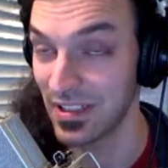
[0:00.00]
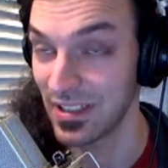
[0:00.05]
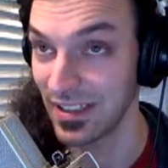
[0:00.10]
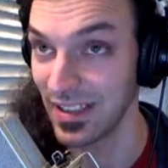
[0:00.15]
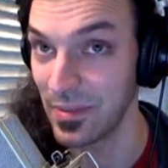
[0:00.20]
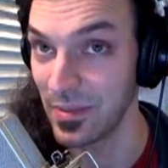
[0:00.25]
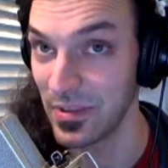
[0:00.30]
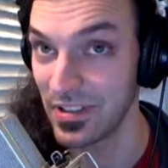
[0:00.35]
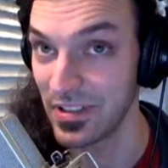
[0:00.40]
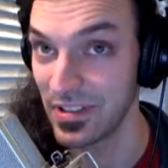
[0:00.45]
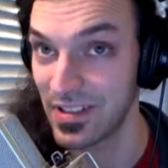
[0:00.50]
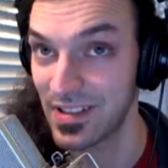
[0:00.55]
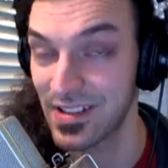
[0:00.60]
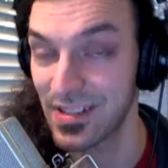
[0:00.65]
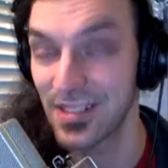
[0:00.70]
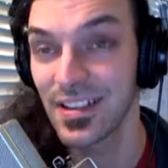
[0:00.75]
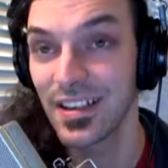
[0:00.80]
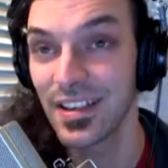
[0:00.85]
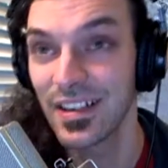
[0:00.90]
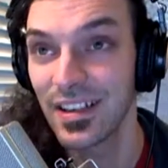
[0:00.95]

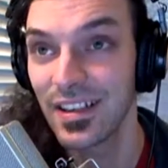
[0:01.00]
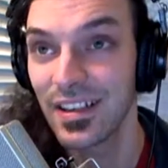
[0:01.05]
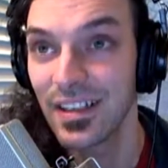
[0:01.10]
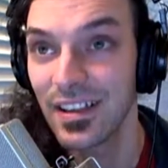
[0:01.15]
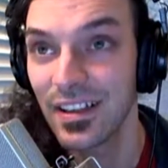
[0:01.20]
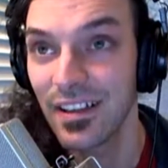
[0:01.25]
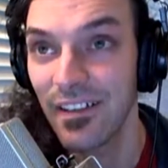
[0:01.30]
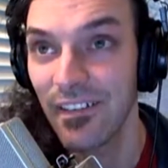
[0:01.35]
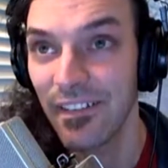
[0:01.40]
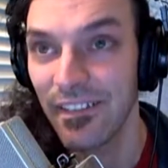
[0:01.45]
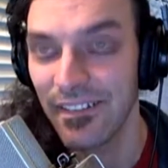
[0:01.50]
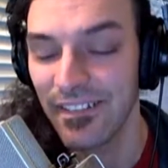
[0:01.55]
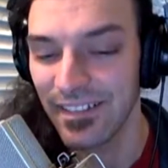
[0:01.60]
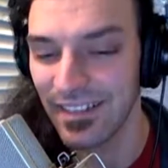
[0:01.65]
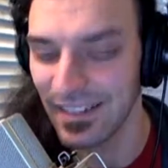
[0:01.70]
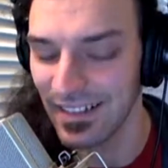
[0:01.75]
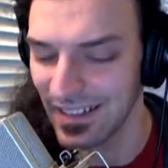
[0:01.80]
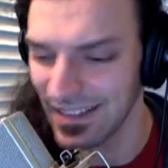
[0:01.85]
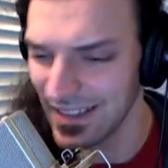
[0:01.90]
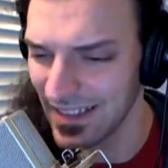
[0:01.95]
limits
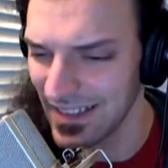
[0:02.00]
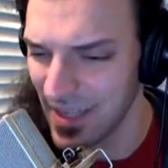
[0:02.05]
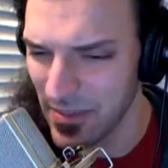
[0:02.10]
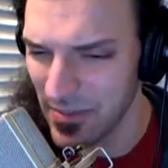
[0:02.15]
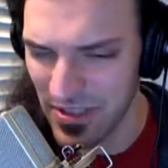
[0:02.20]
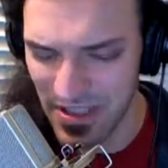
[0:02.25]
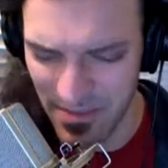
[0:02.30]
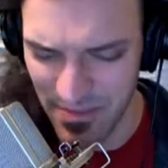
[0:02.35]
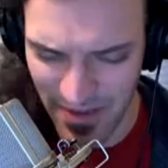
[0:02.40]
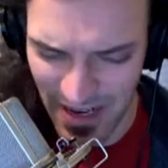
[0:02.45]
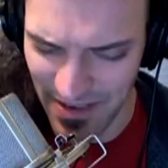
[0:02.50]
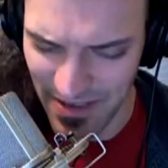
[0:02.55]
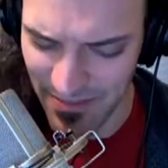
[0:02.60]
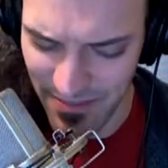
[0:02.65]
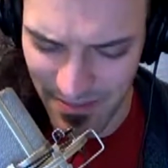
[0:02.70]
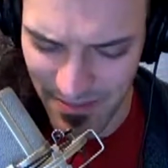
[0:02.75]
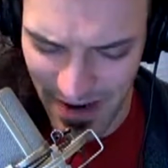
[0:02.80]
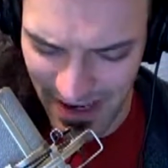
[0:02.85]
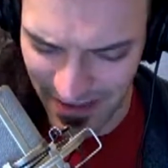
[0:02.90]
limits my my